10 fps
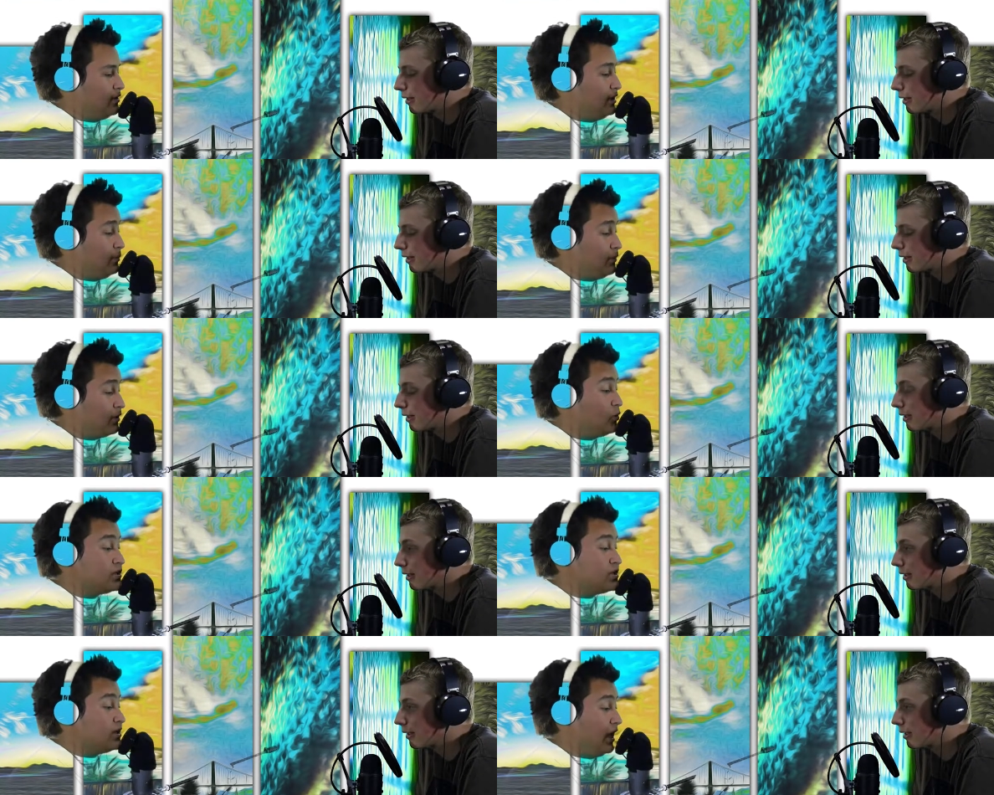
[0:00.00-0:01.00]
Speaker 1: Number
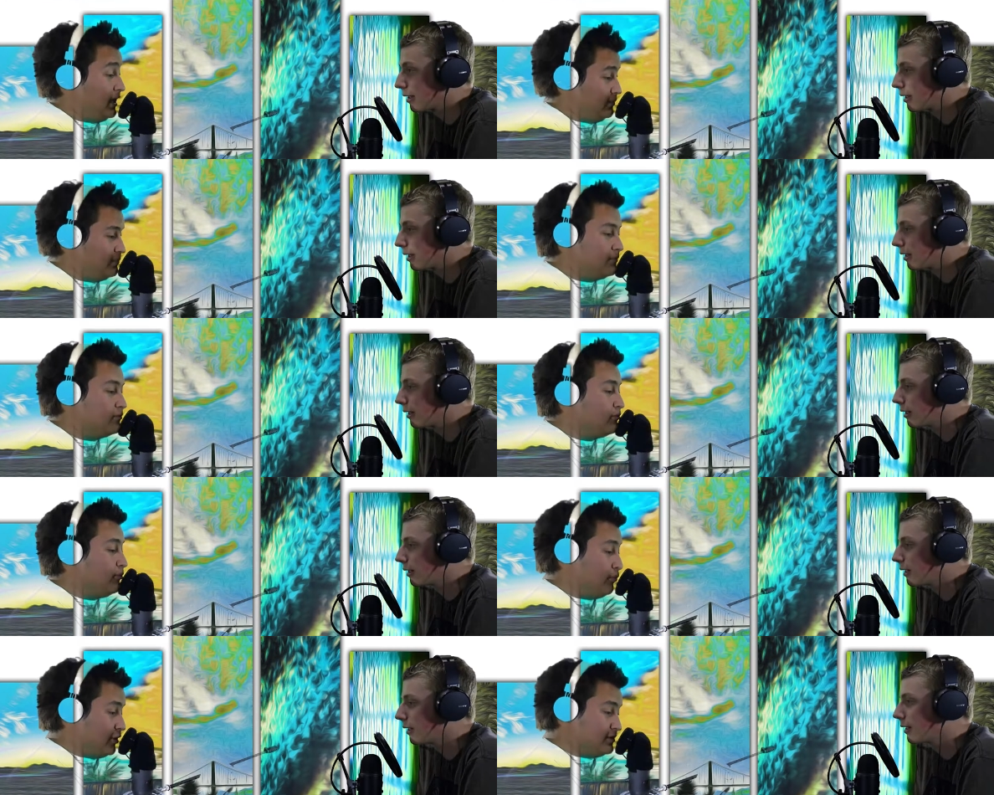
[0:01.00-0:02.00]
question nine.
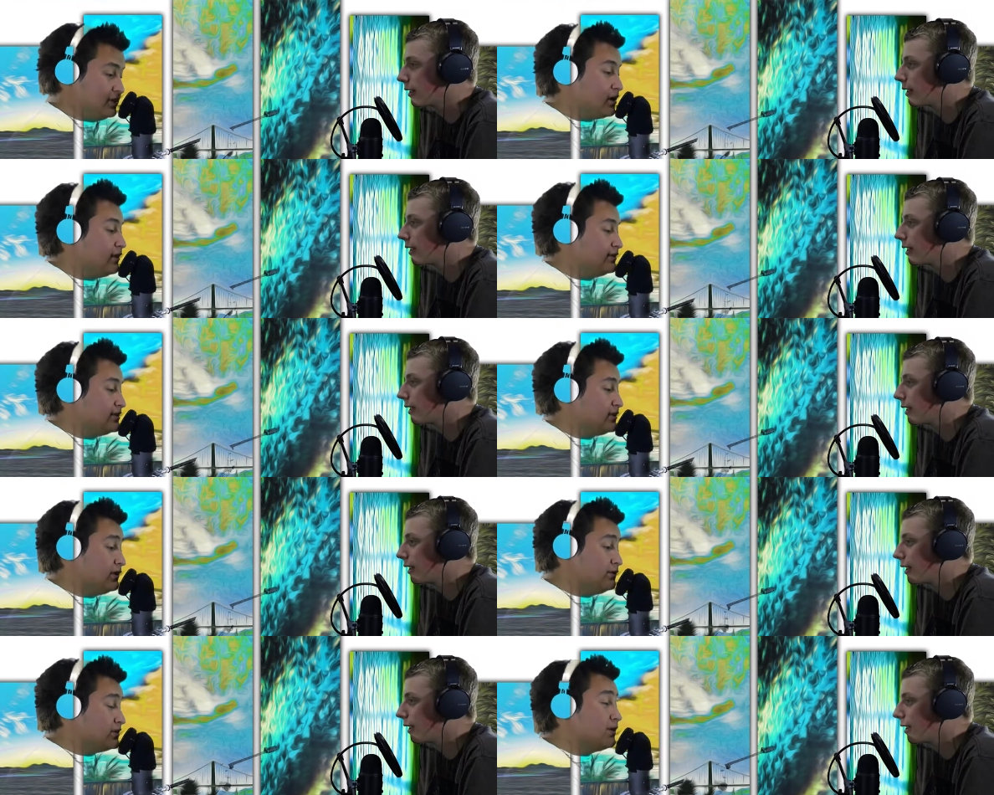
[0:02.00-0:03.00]
Pros and cons
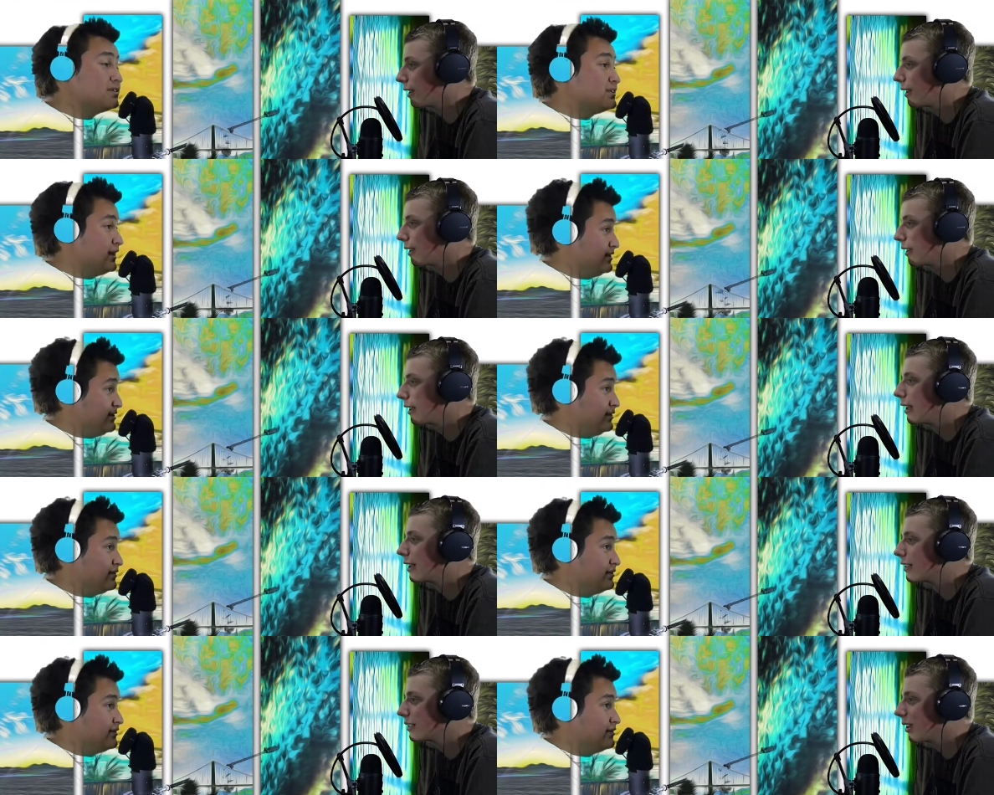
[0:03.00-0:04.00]
of salsa dancing.
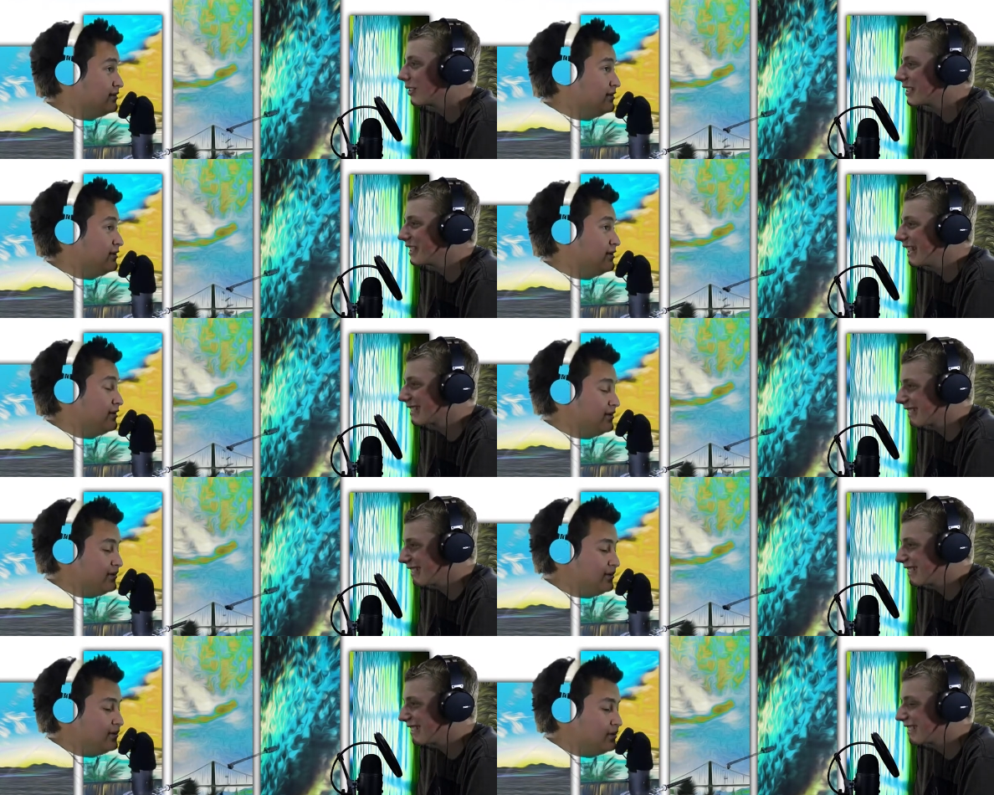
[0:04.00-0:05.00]
Speaker 2: Salsa
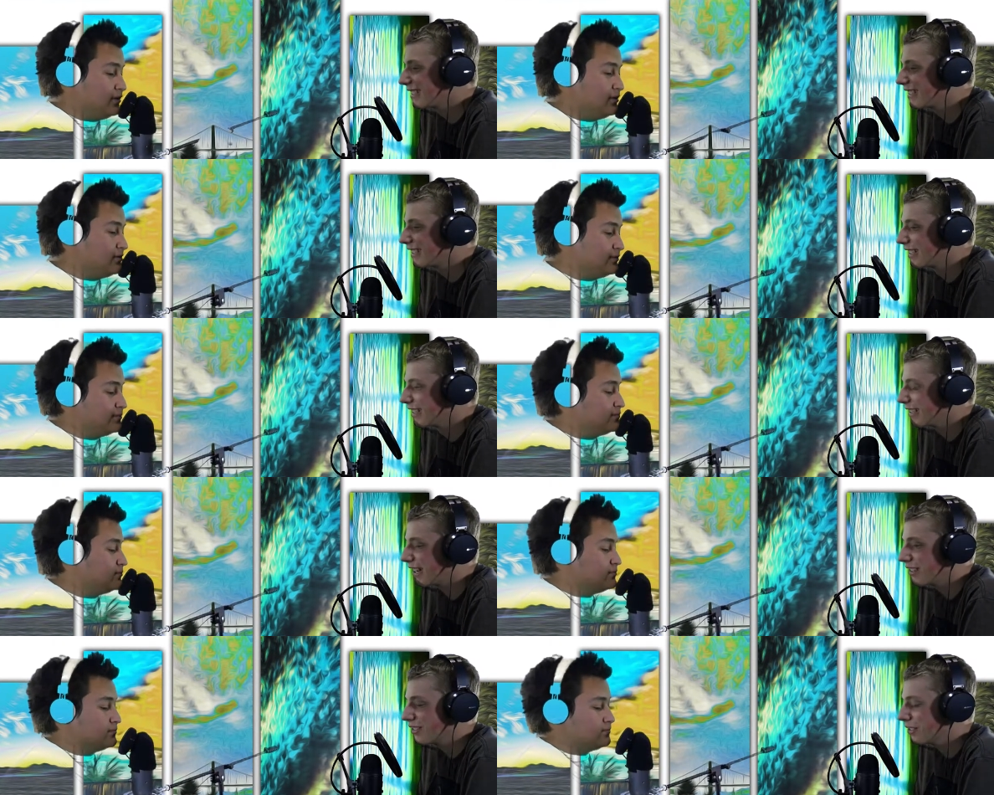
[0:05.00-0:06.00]
dancing? I
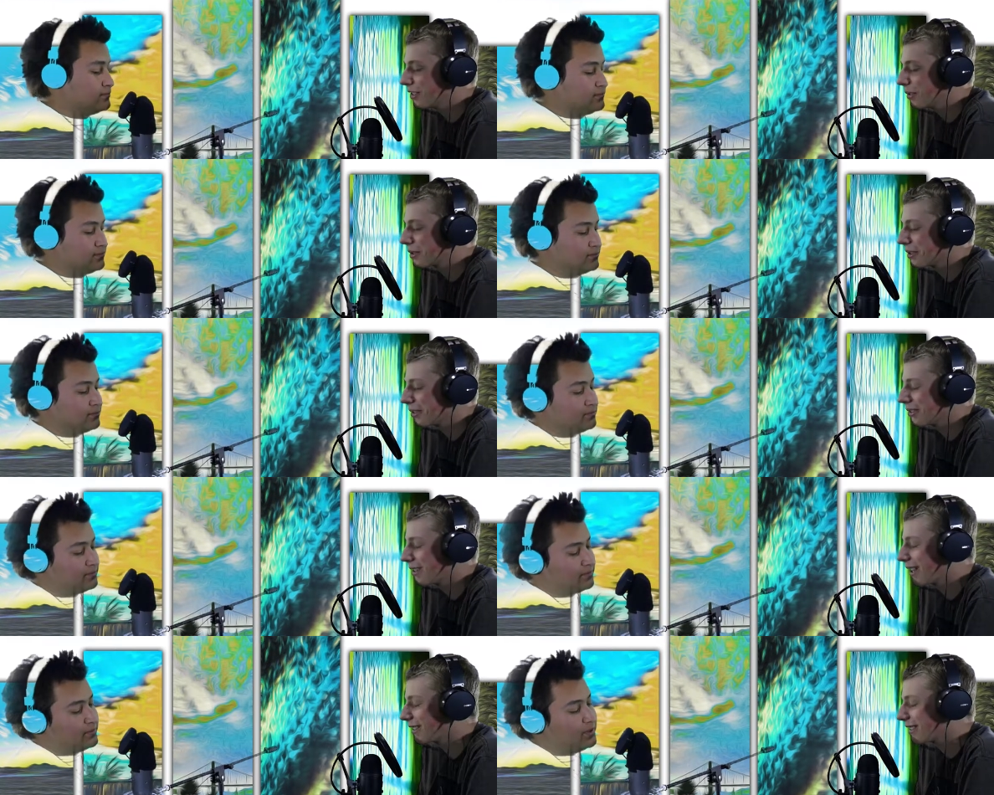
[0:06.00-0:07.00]
don't even know what salsa
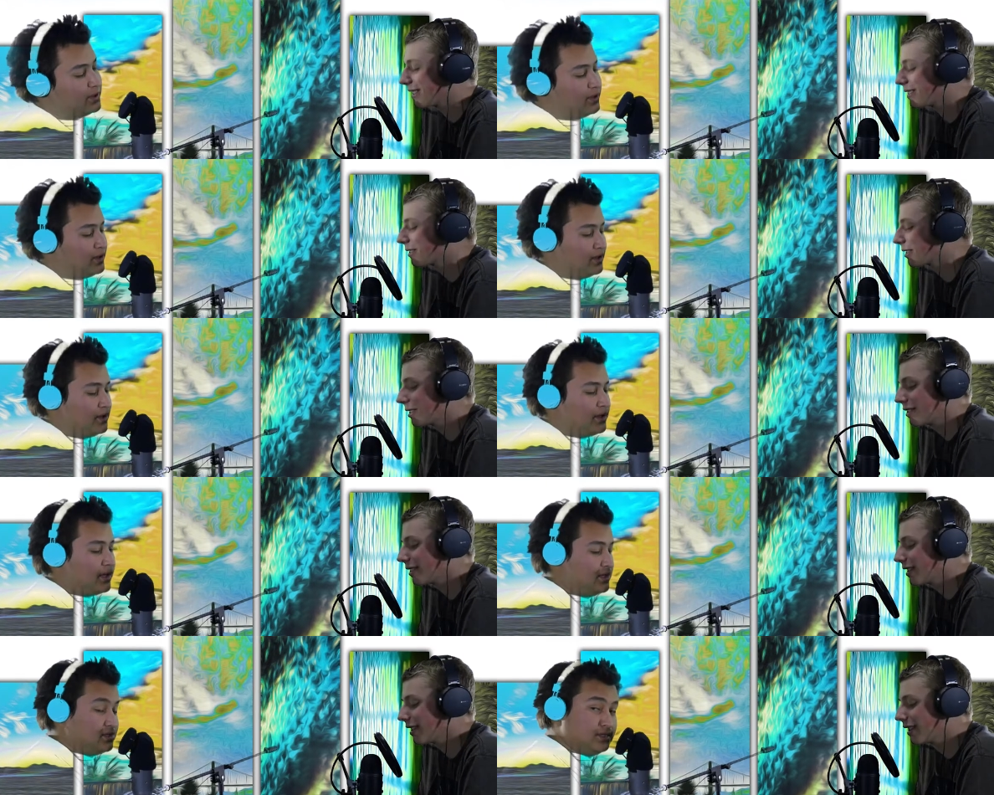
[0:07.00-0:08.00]
dancing is, Christian.
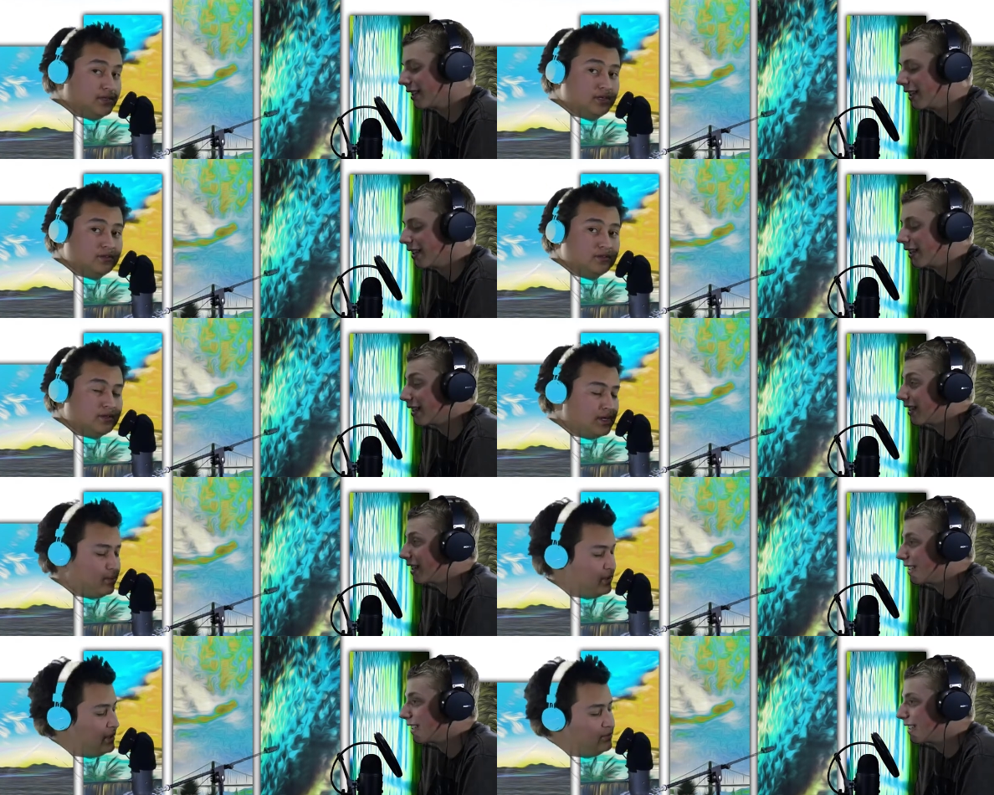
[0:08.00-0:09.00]
Speaker 1: I should know,
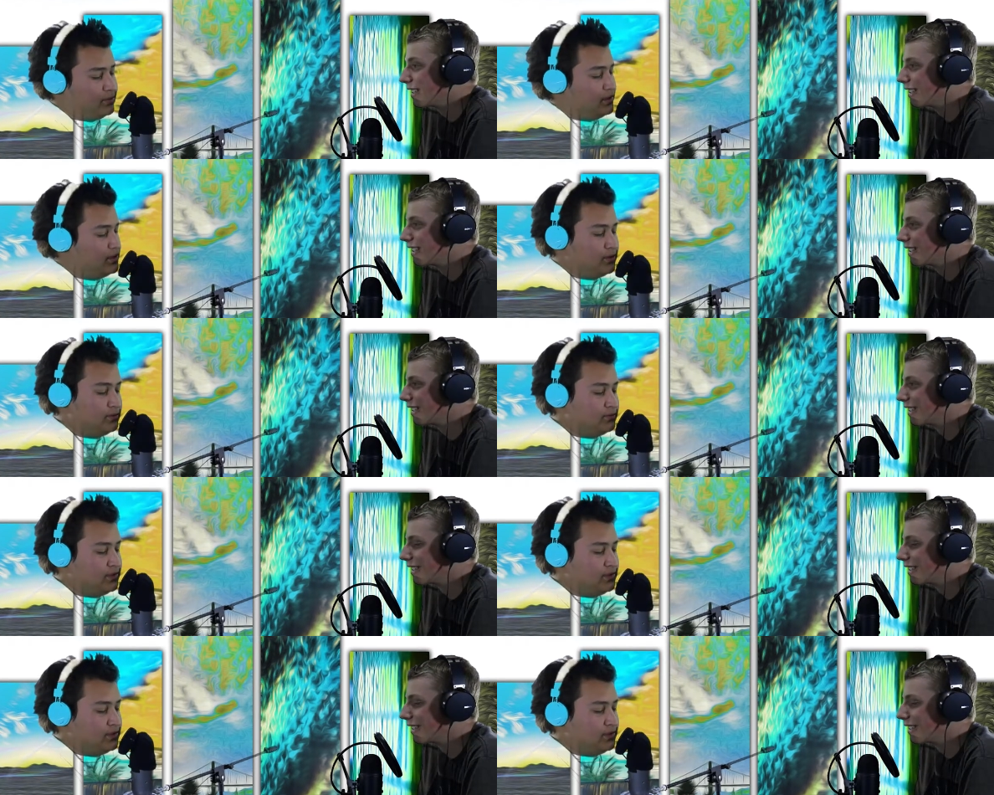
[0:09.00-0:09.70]
but I really don't.